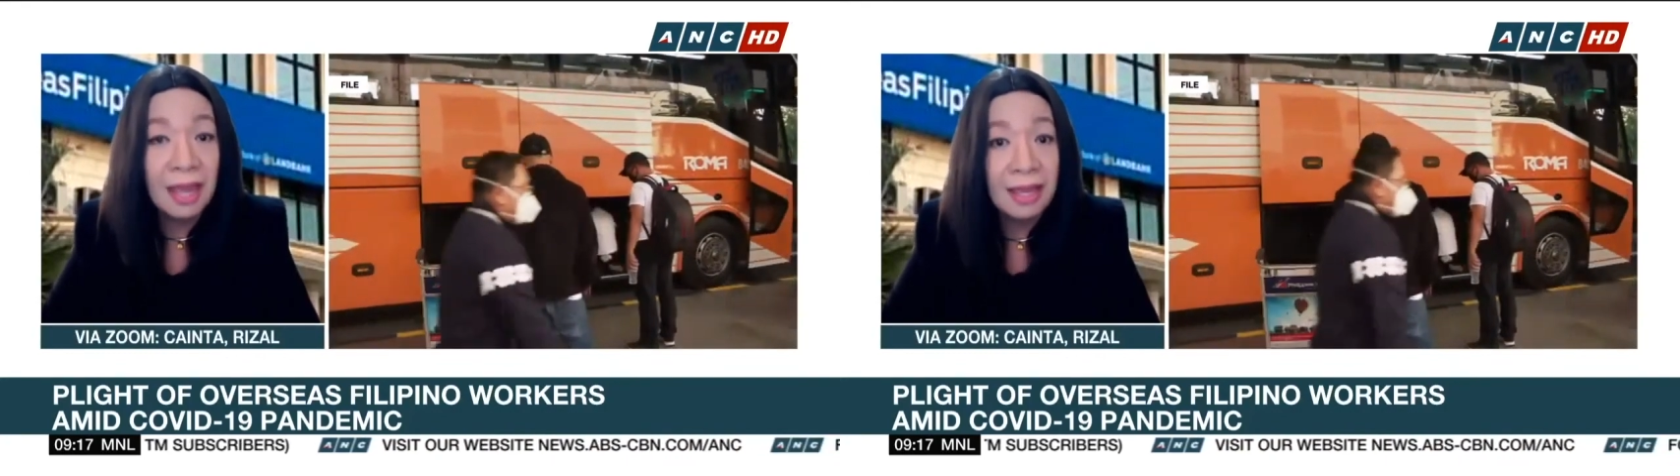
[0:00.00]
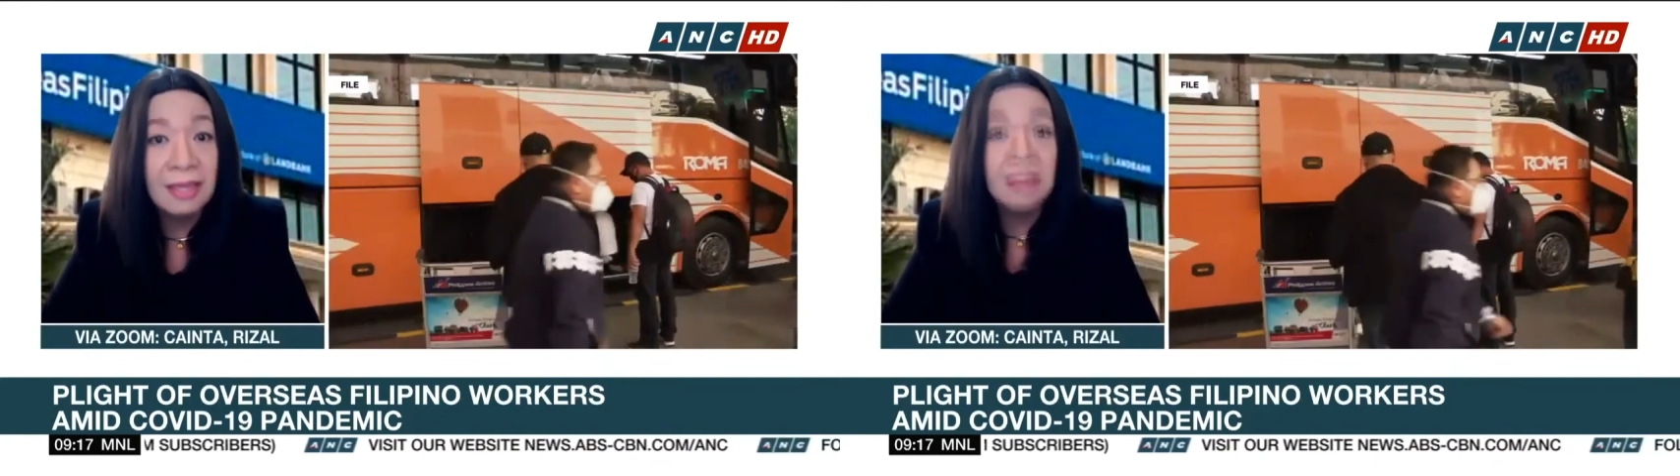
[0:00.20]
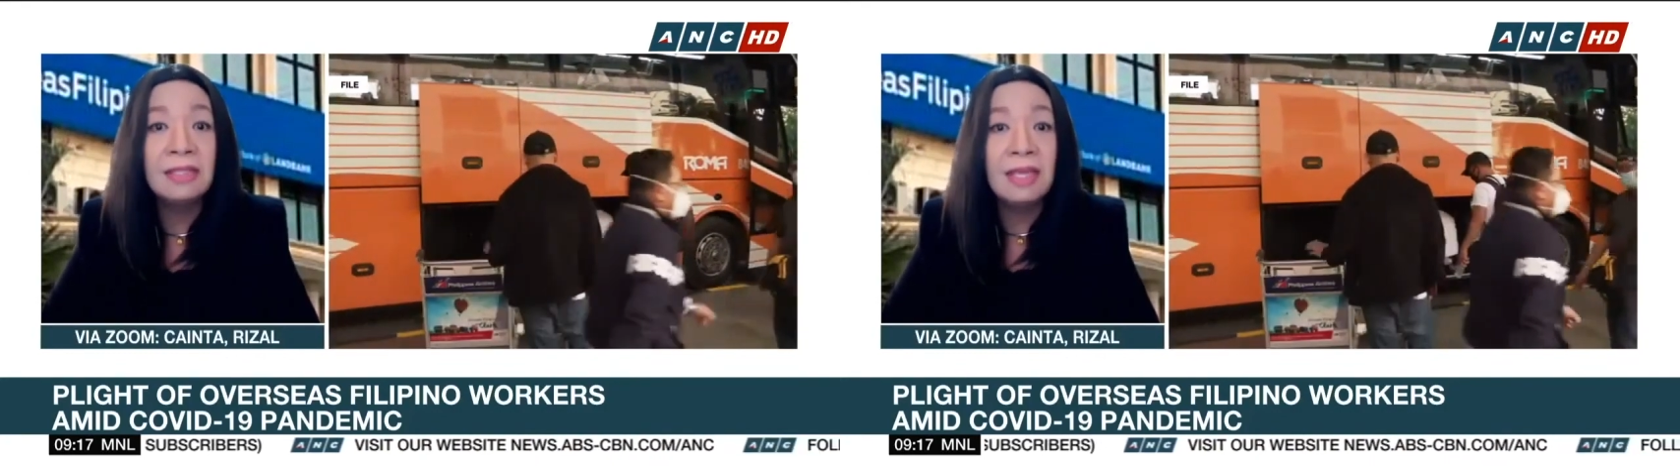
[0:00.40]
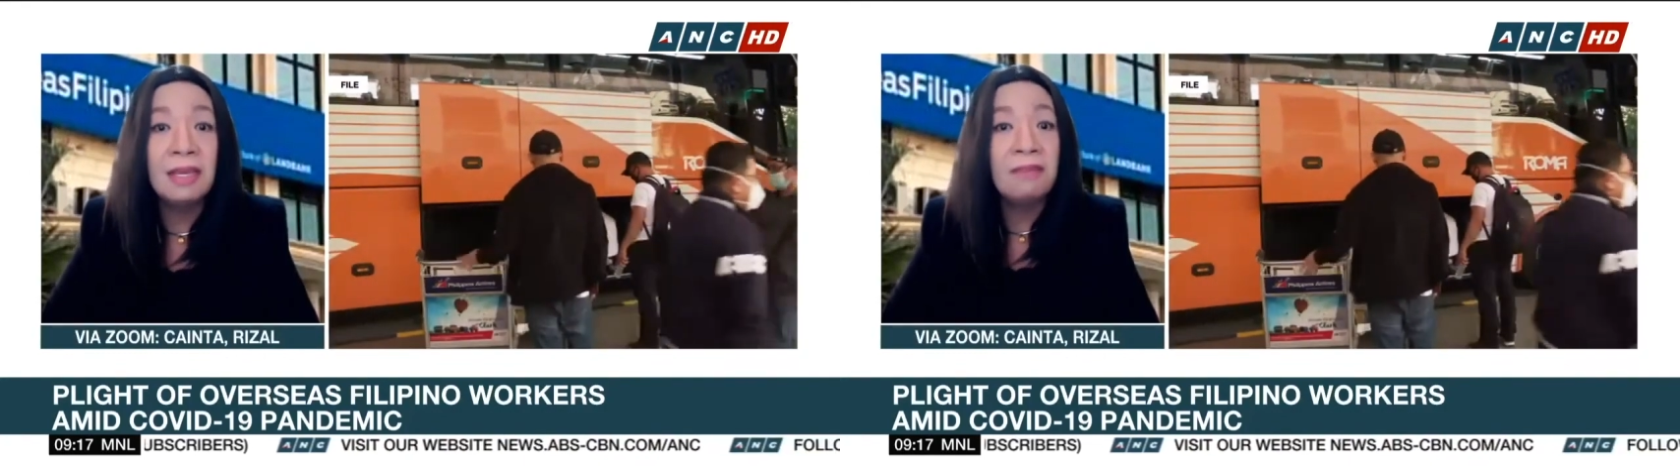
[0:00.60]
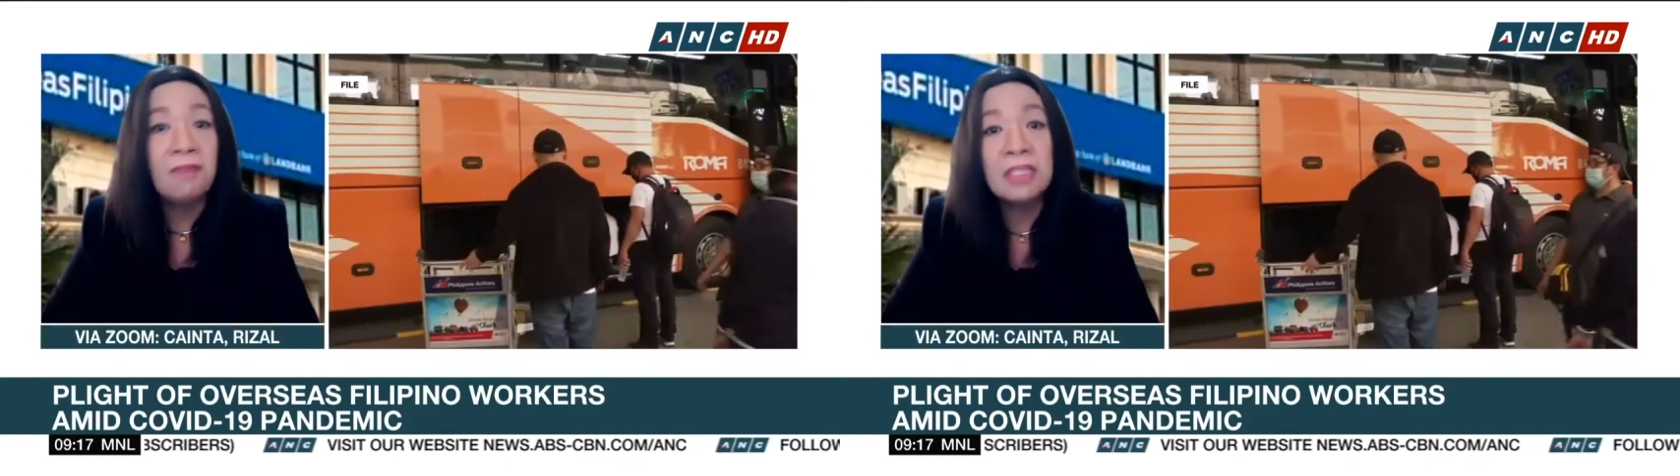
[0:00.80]
high
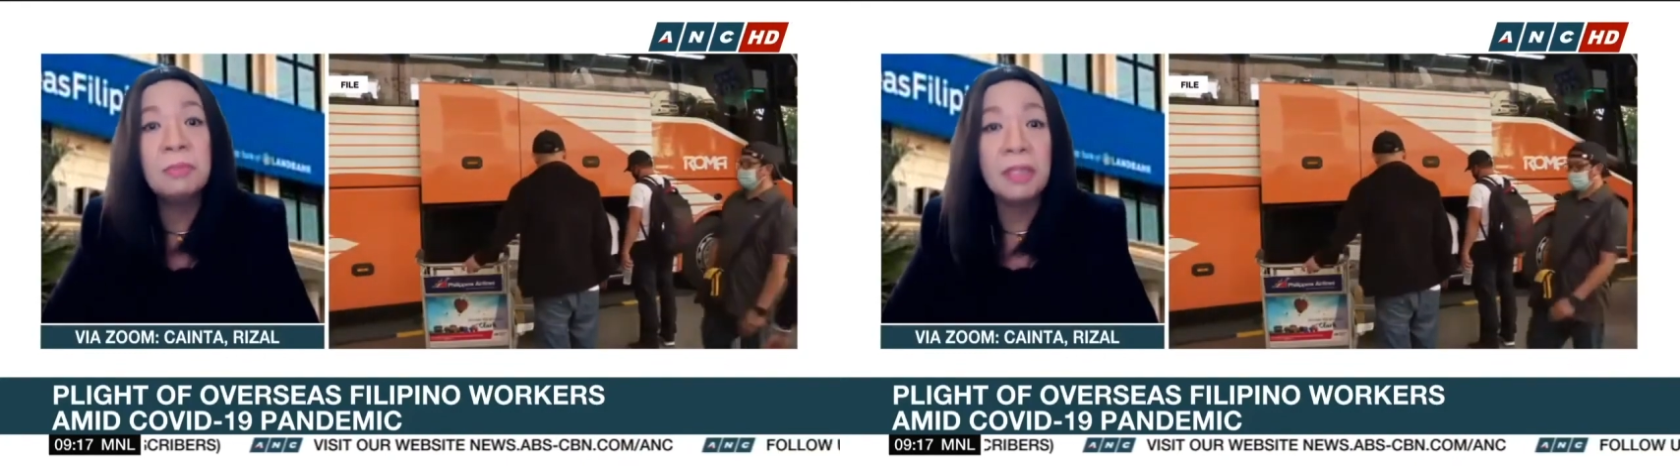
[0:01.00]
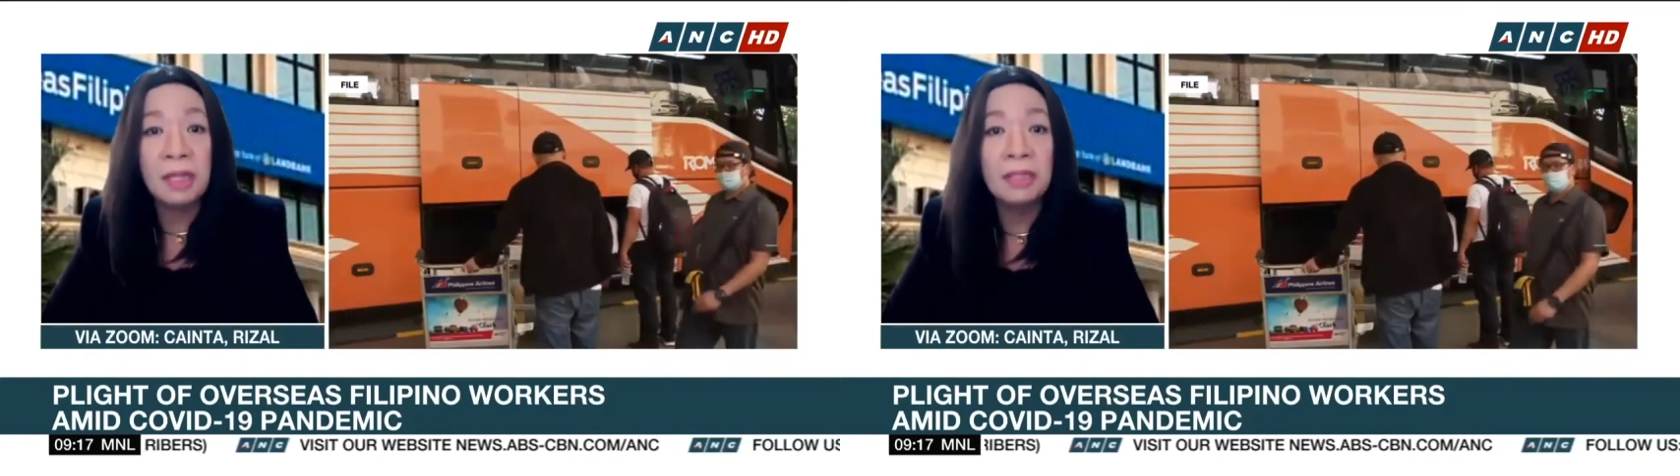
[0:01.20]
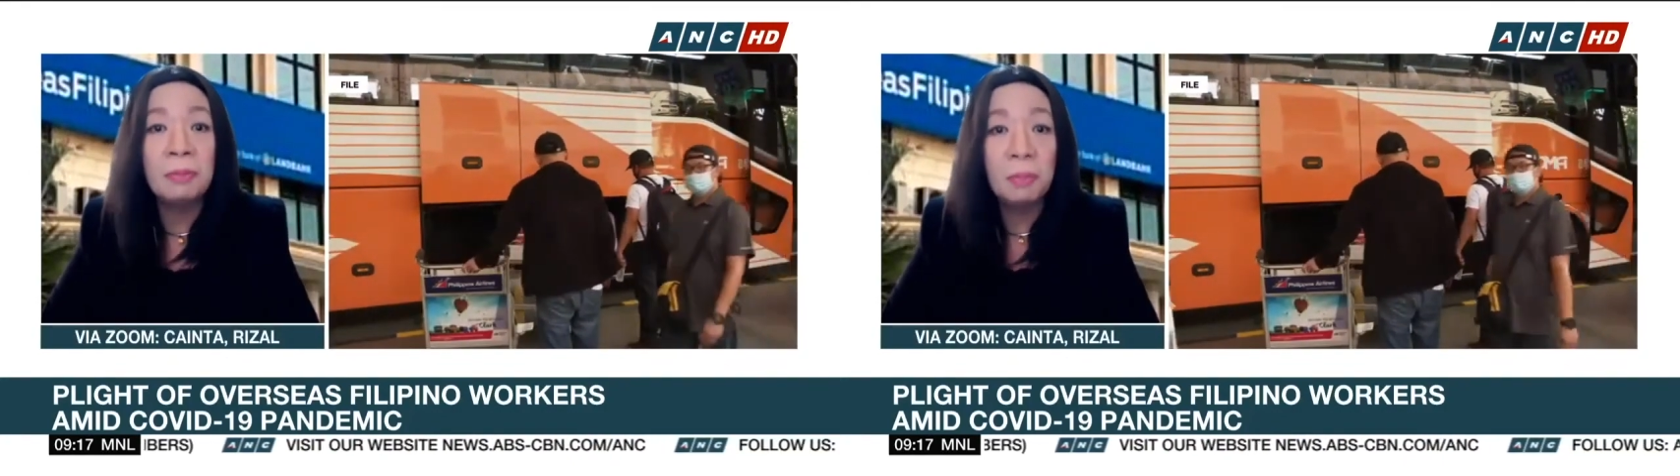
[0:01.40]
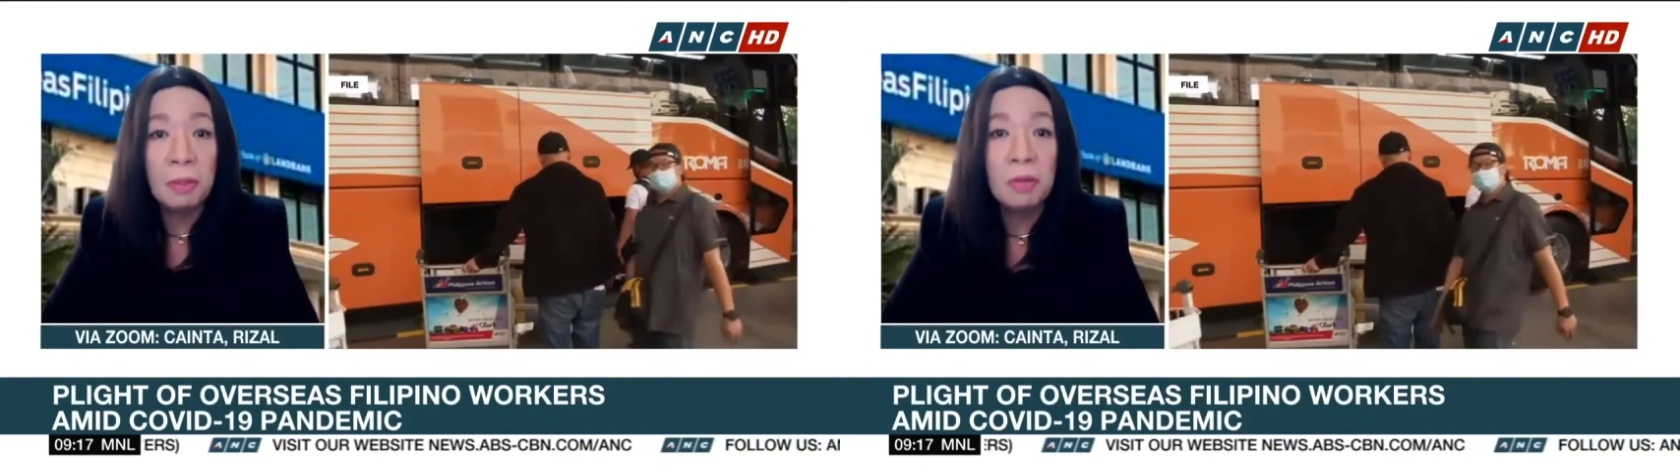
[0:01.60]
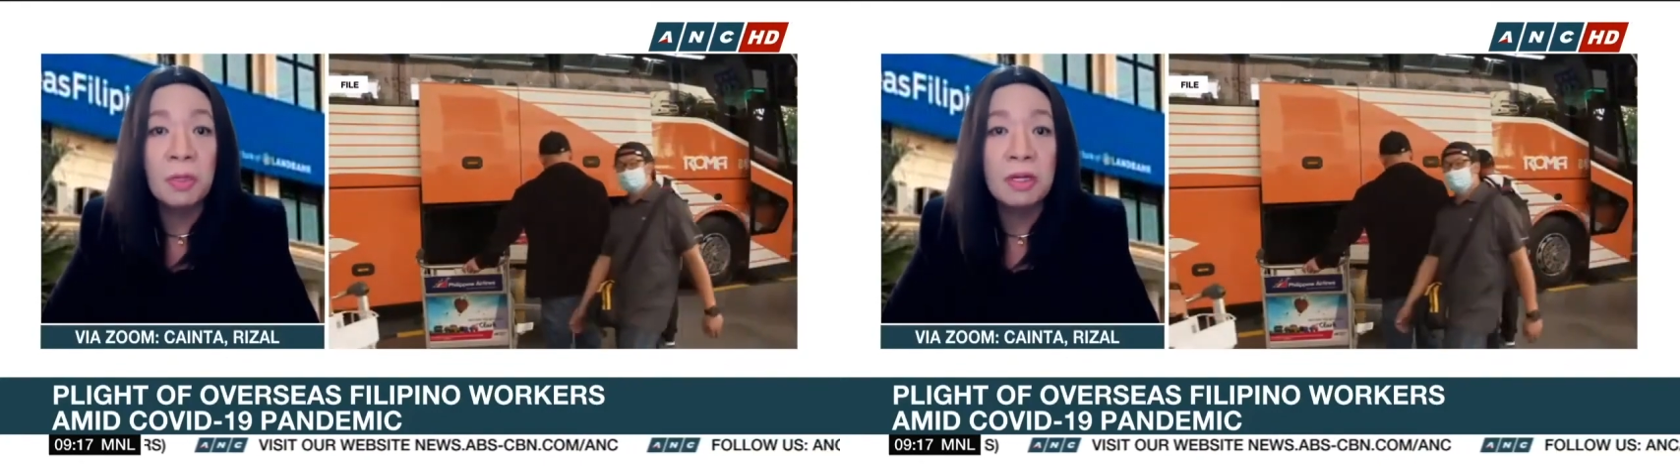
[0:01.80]
yielding investment like the
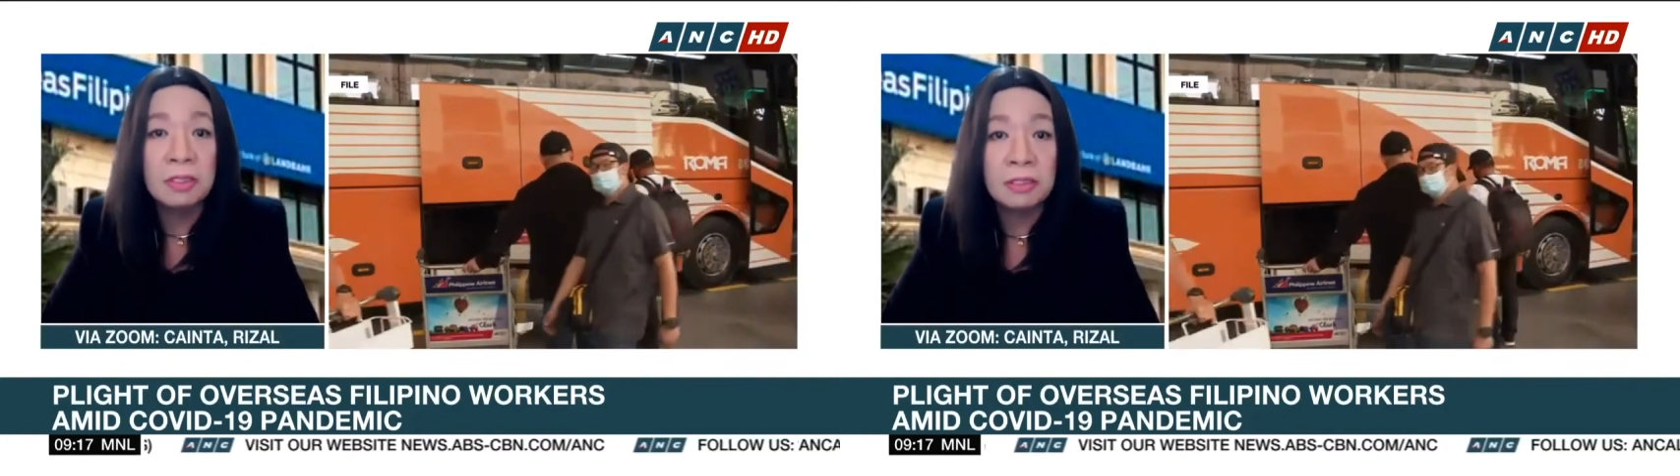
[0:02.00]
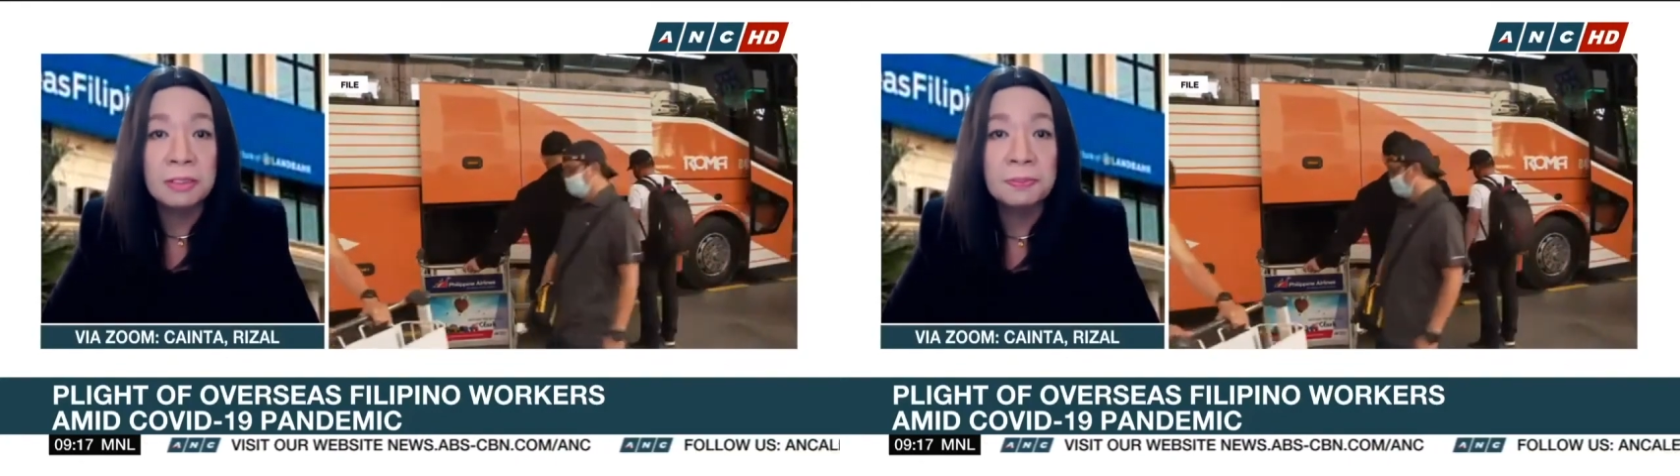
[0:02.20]
Premyo Bonds.